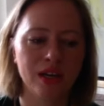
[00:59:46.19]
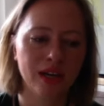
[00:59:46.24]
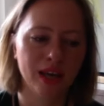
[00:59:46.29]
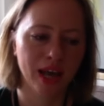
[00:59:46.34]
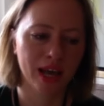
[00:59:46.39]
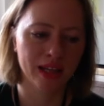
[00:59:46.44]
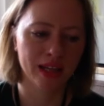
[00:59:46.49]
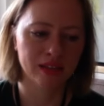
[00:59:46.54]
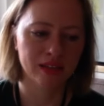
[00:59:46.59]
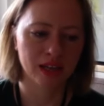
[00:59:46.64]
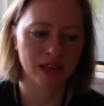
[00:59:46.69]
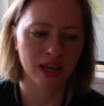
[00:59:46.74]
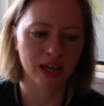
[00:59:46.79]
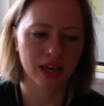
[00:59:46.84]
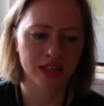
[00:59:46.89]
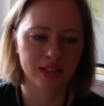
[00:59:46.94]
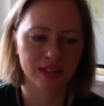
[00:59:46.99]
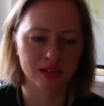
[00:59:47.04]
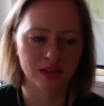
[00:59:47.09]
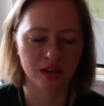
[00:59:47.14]
and
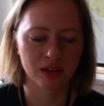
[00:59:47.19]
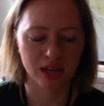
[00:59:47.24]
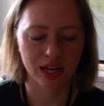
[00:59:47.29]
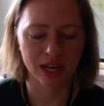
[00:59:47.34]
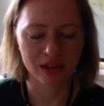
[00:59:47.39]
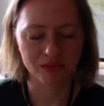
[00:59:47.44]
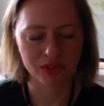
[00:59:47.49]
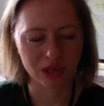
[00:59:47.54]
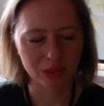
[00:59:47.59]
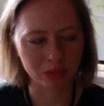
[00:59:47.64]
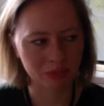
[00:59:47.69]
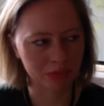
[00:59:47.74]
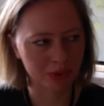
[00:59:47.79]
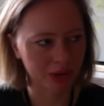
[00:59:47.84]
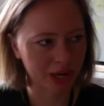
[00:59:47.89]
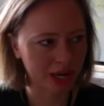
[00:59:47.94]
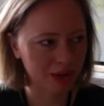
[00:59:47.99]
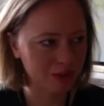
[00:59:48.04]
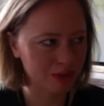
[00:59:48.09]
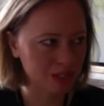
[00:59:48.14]
and have them
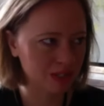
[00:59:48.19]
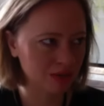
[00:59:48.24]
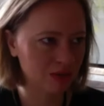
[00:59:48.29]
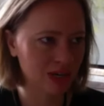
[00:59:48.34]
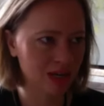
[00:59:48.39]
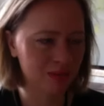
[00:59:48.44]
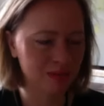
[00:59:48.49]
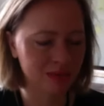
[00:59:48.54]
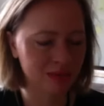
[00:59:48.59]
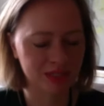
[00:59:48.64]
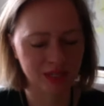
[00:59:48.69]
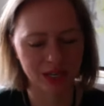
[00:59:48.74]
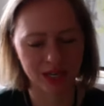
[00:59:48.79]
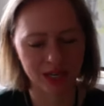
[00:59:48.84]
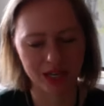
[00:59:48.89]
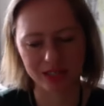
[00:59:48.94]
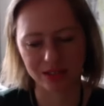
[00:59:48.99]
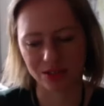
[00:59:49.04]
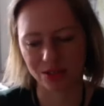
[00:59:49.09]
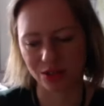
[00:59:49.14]
browse the website,